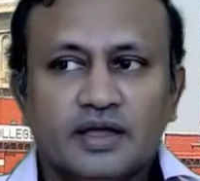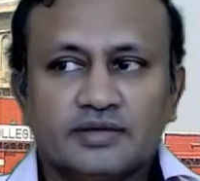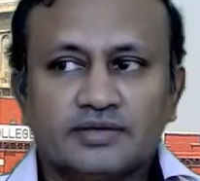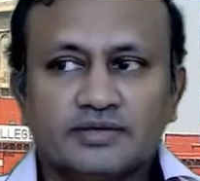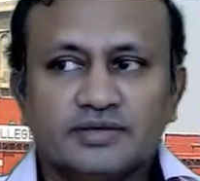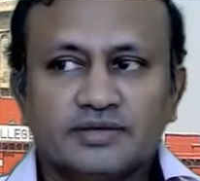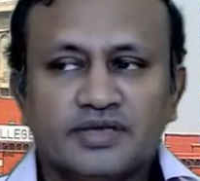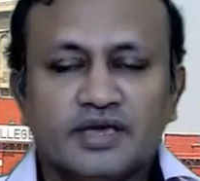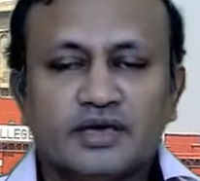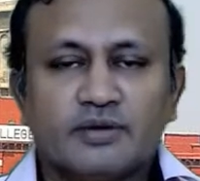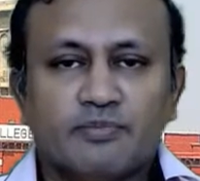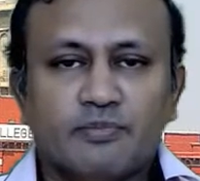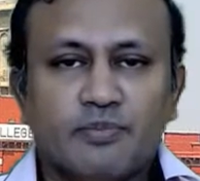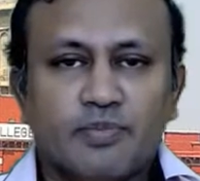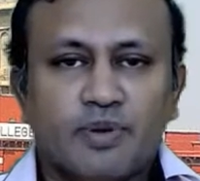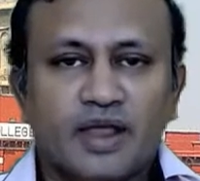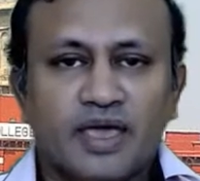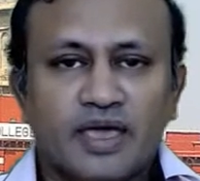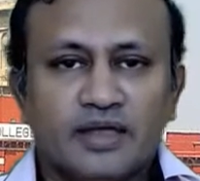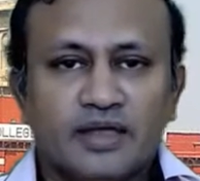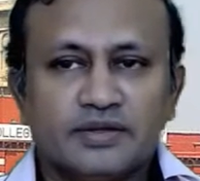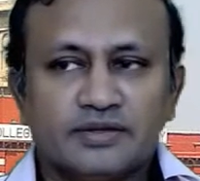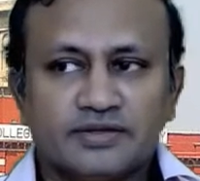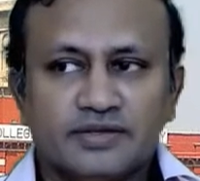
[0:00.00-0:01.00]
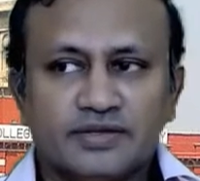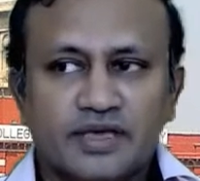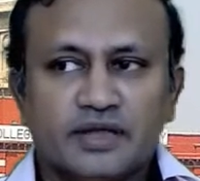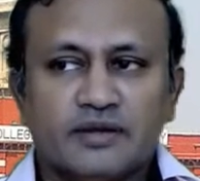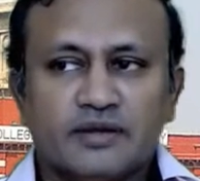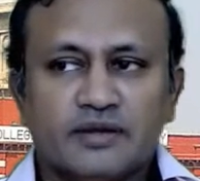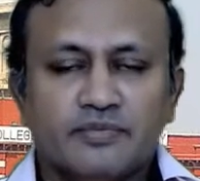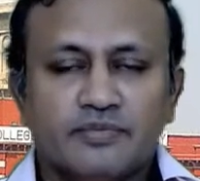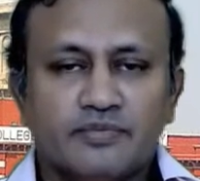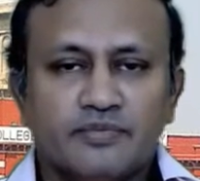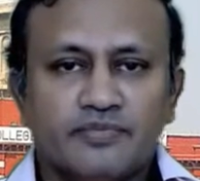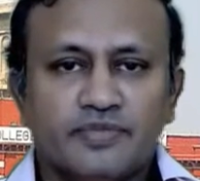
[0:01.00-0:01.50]
near
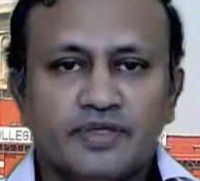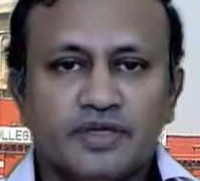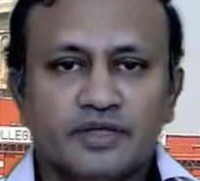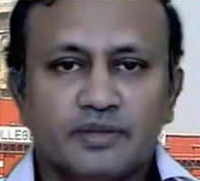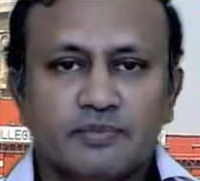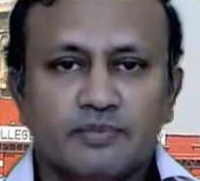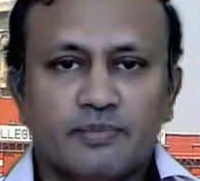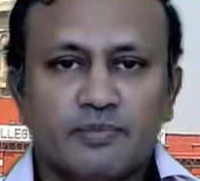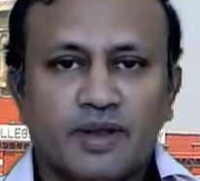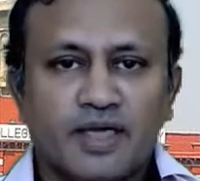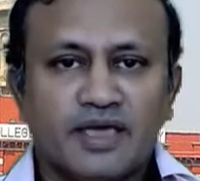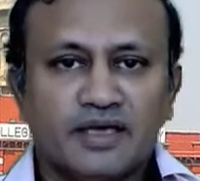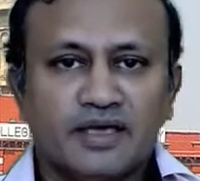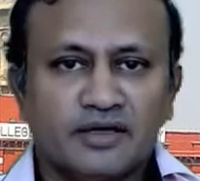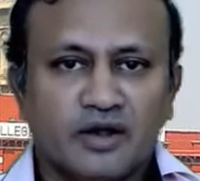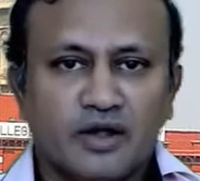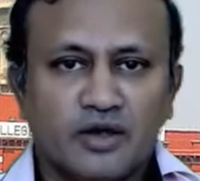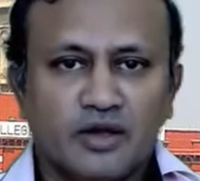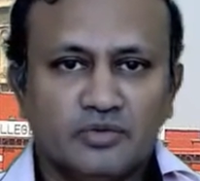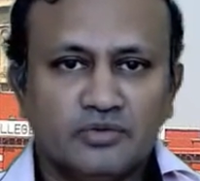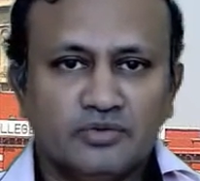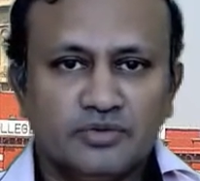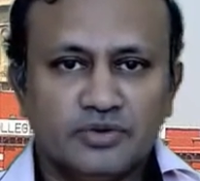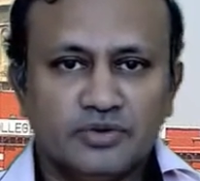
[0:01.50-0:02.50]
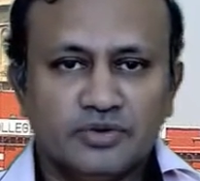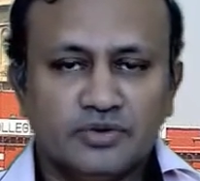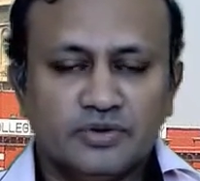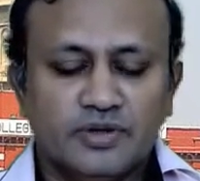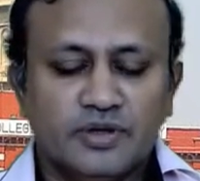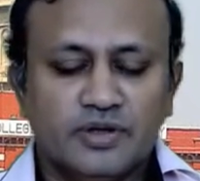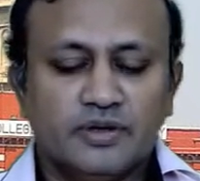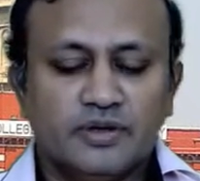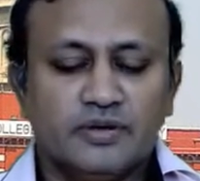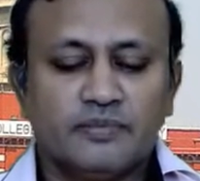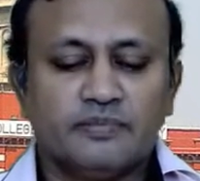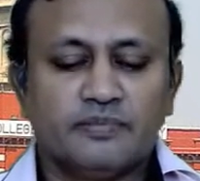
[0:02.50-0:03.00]
the playground,
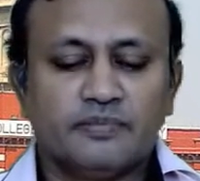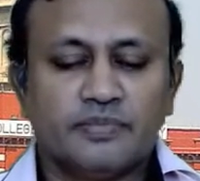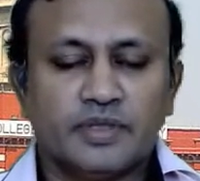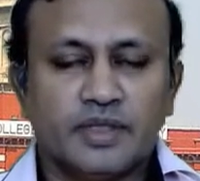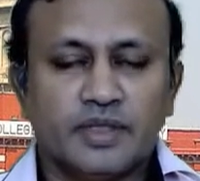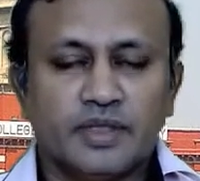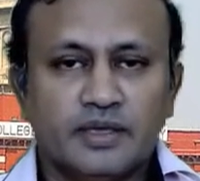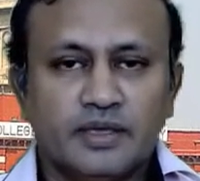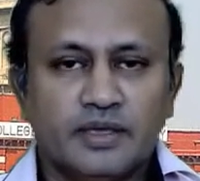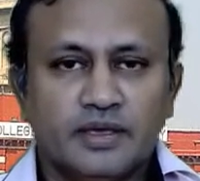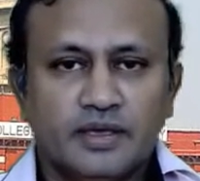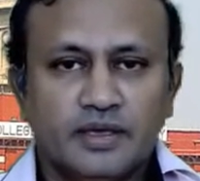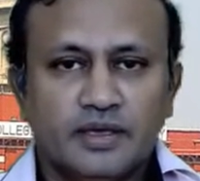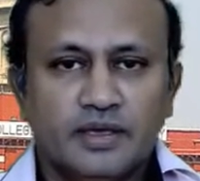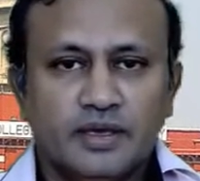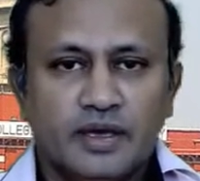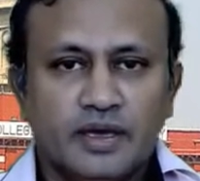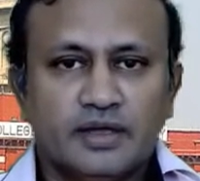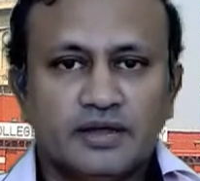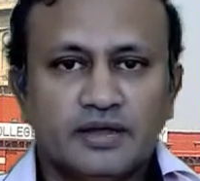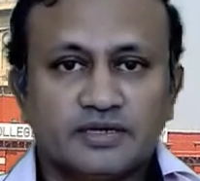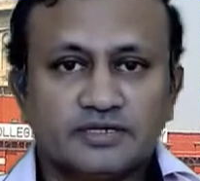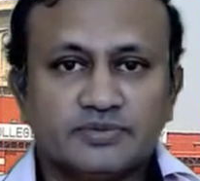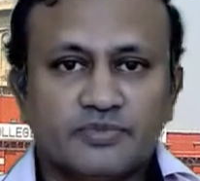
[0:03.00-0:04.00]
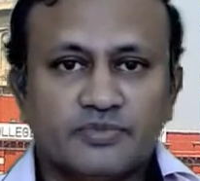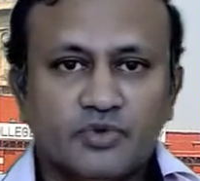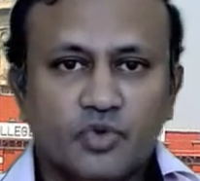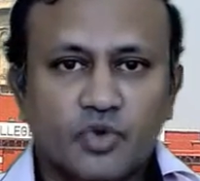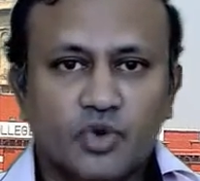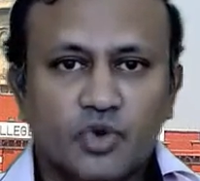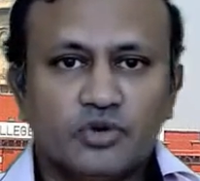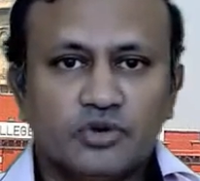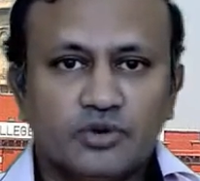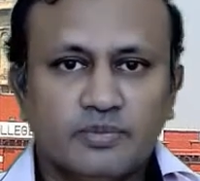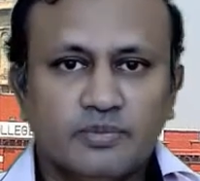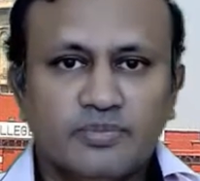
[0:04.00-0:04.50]
and it's an
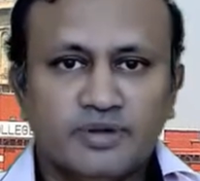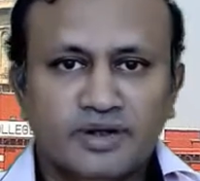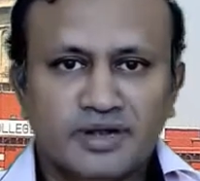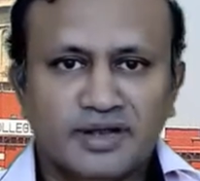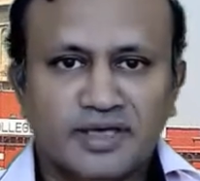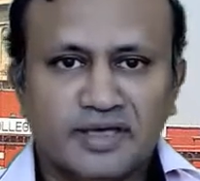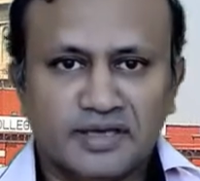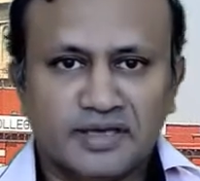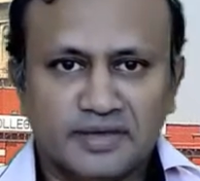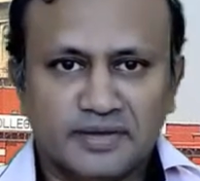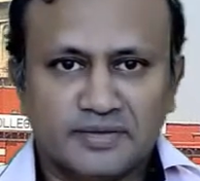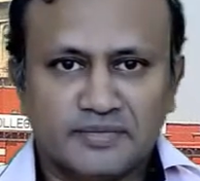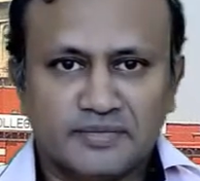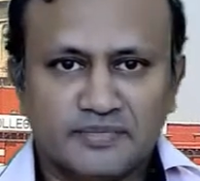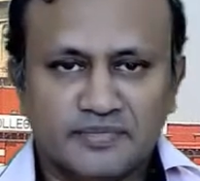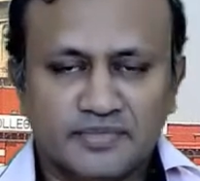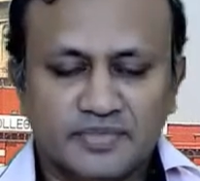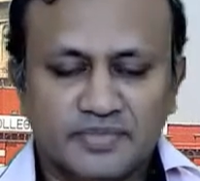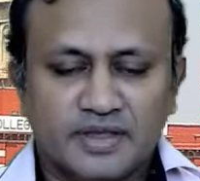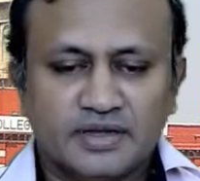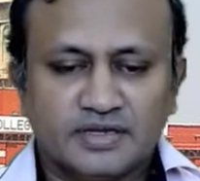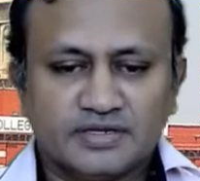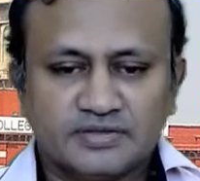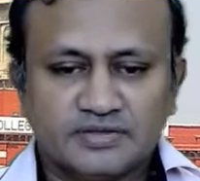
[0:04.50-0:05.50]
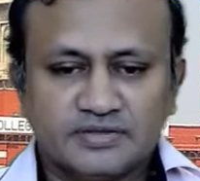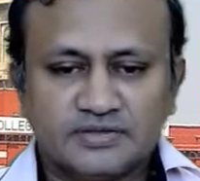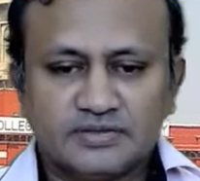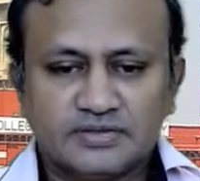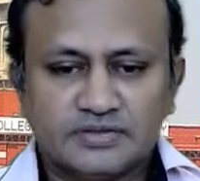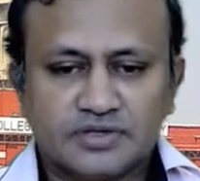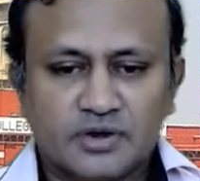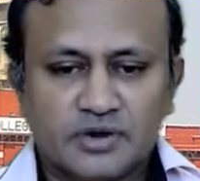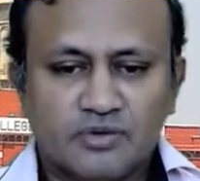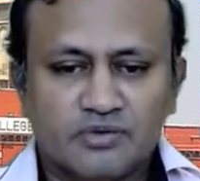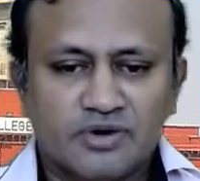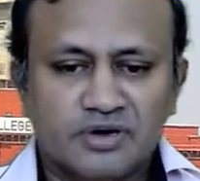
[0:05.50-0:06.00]
old building. It's
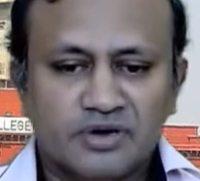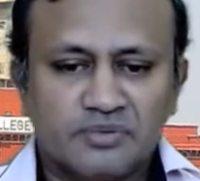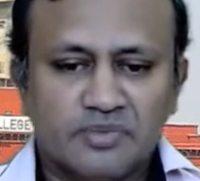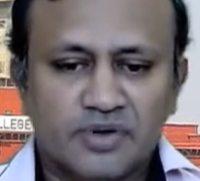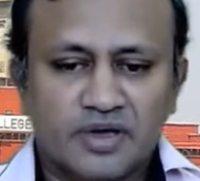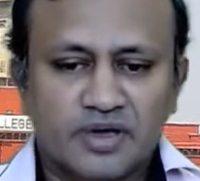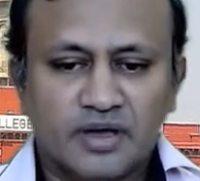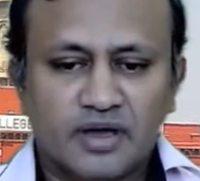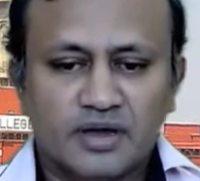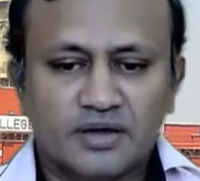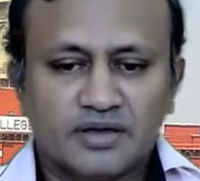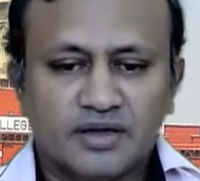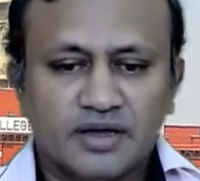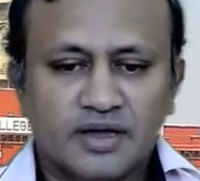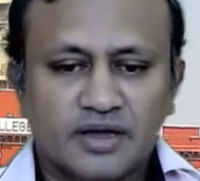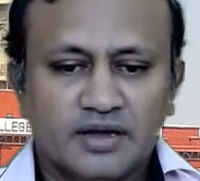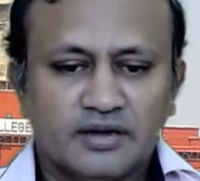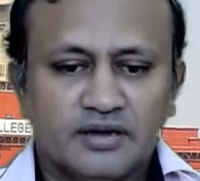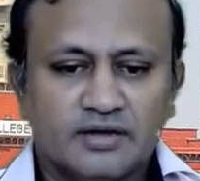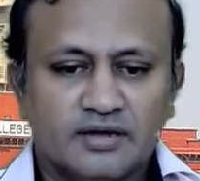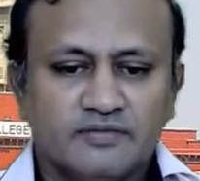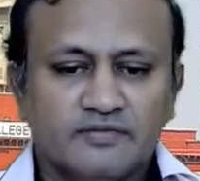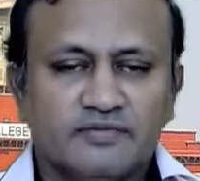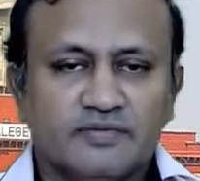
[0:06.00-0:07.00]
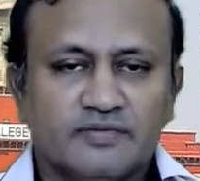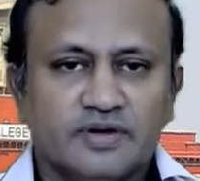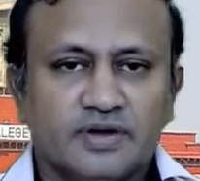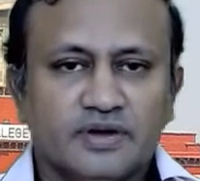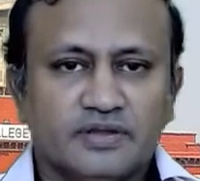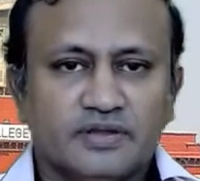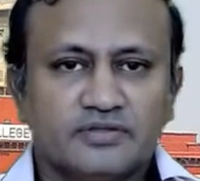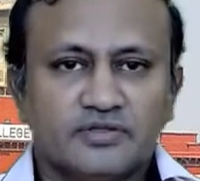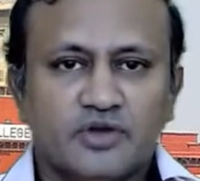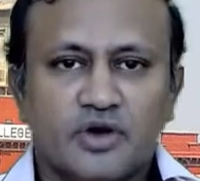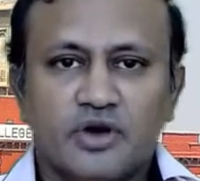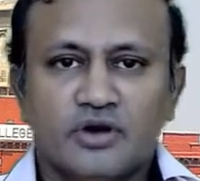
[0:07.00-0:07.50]
surrounded by all kind
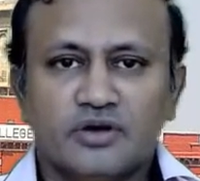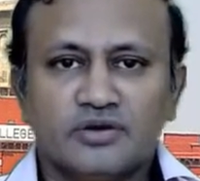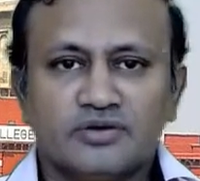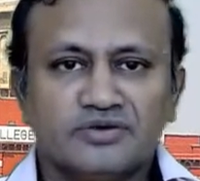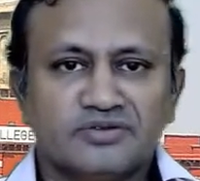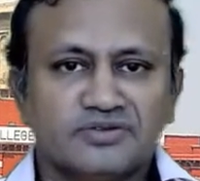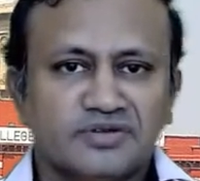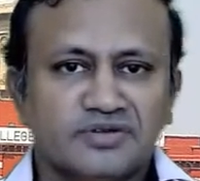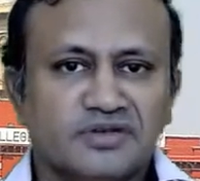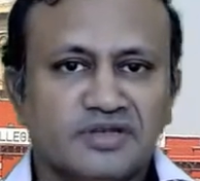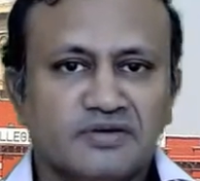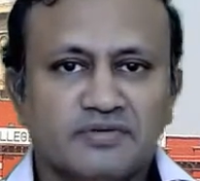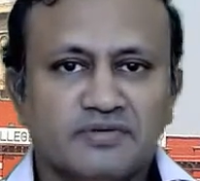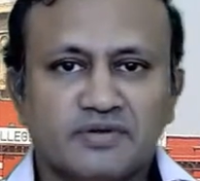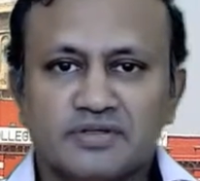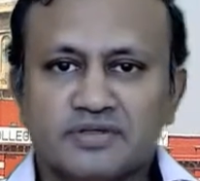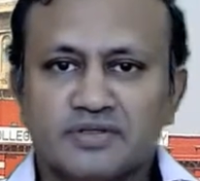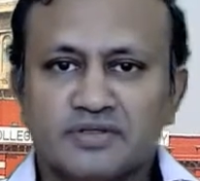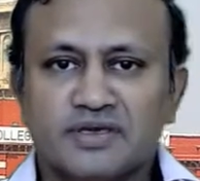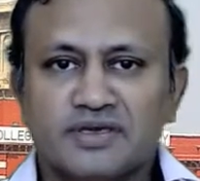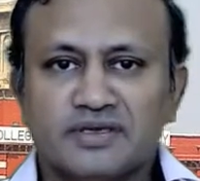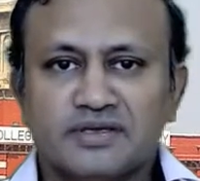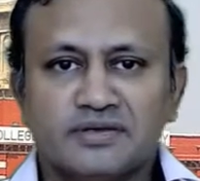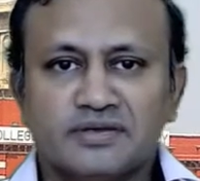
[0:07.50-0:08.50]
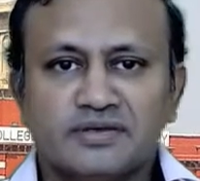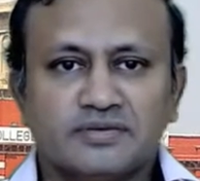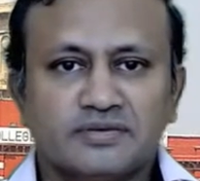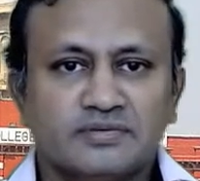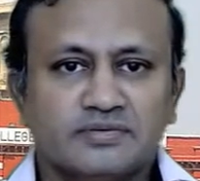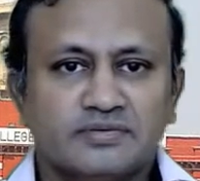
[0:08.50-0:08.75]
of thorns and everything,